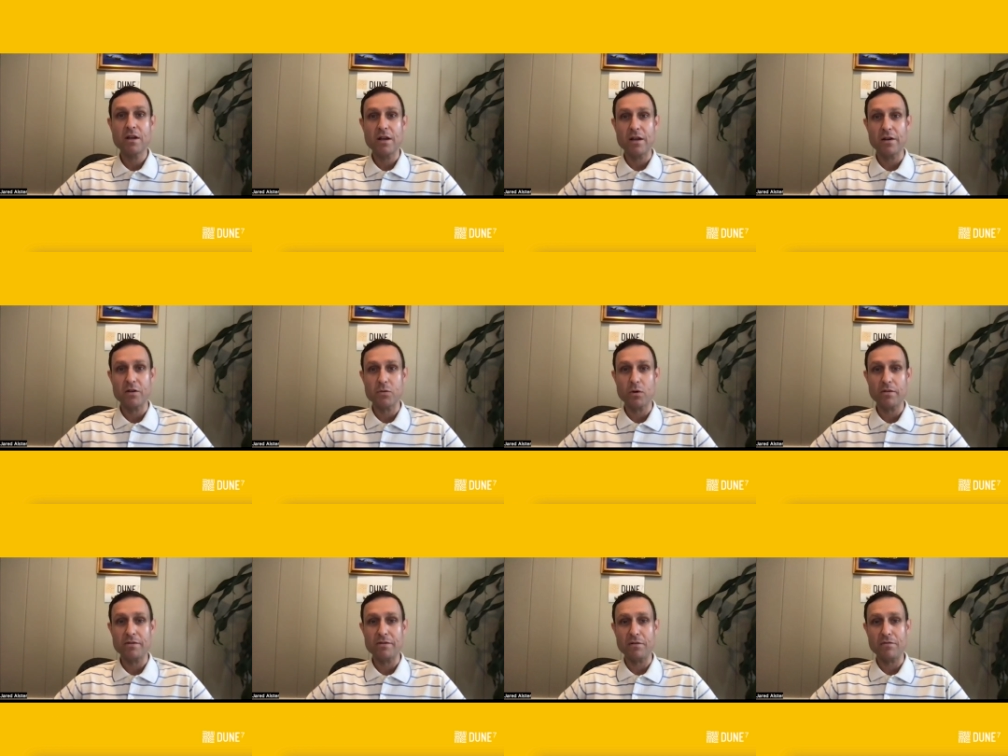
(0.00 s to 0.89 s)
and is
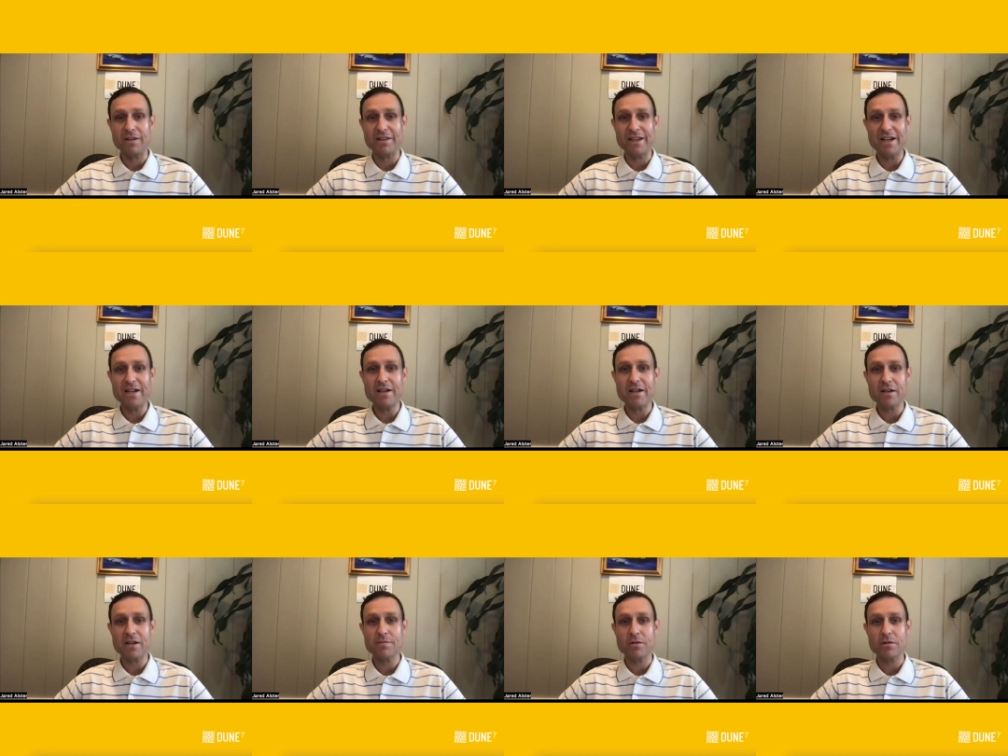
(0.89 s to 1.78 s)
one of the leading
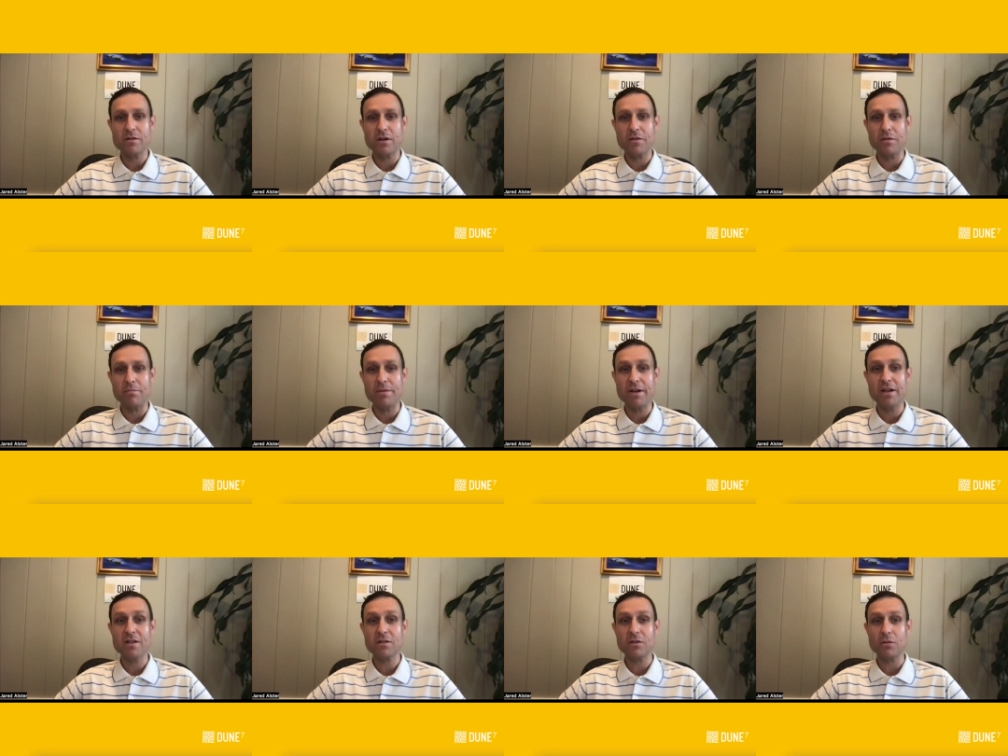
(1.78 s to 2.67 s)
experts on the
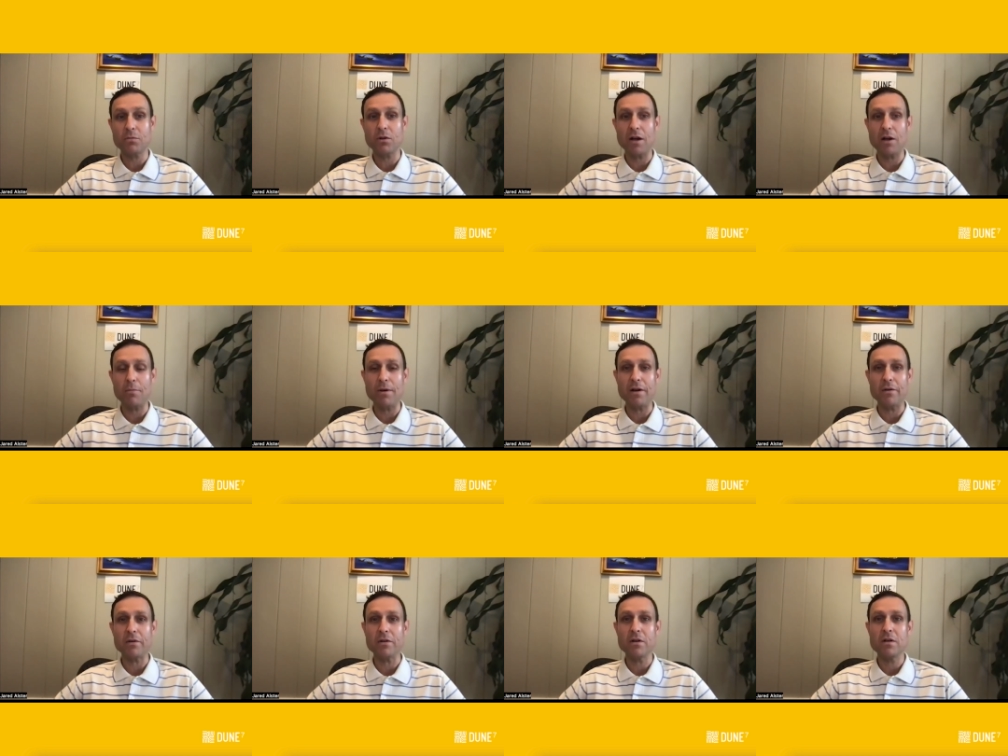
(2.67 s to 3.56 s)
biggest global
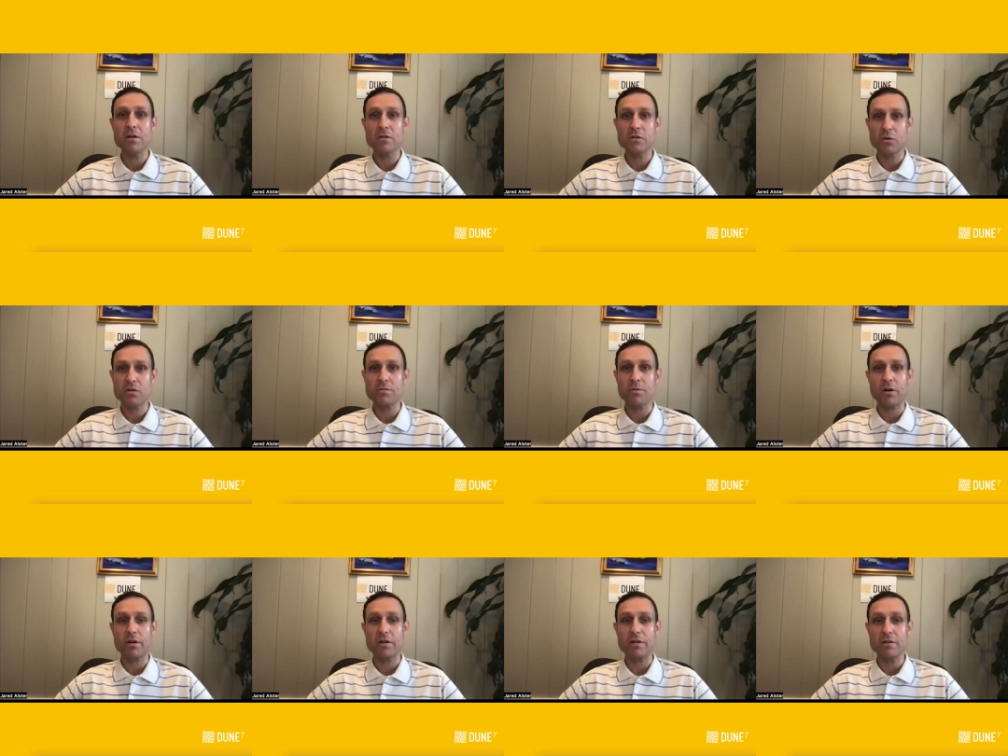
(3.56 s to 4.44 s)
outbound source
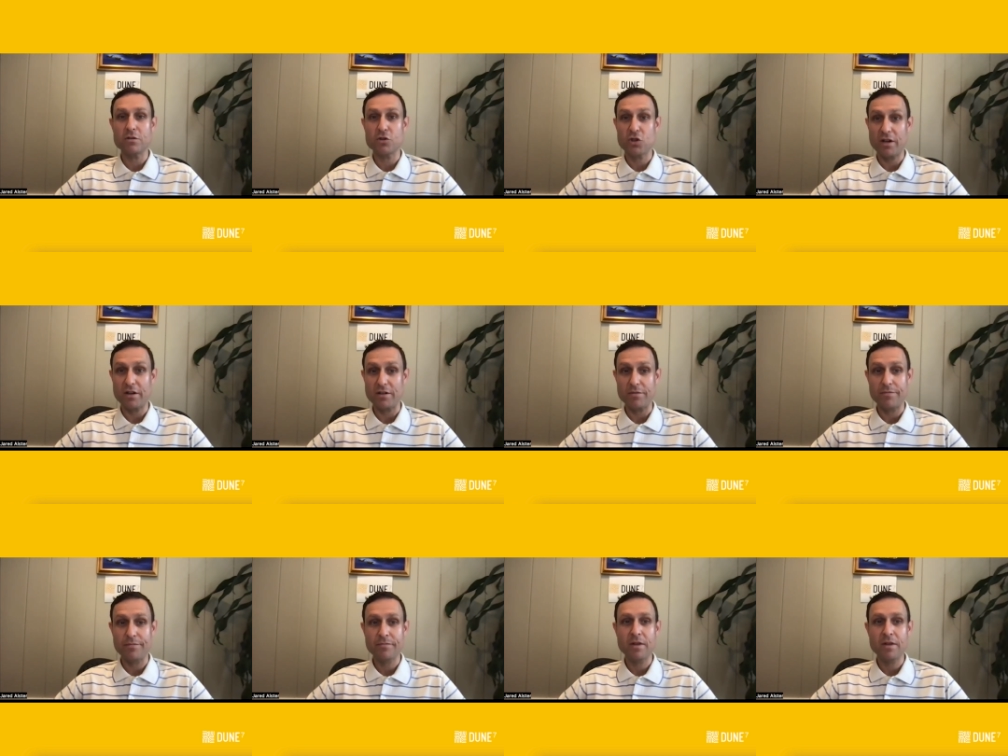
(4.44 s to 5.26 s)
market, China.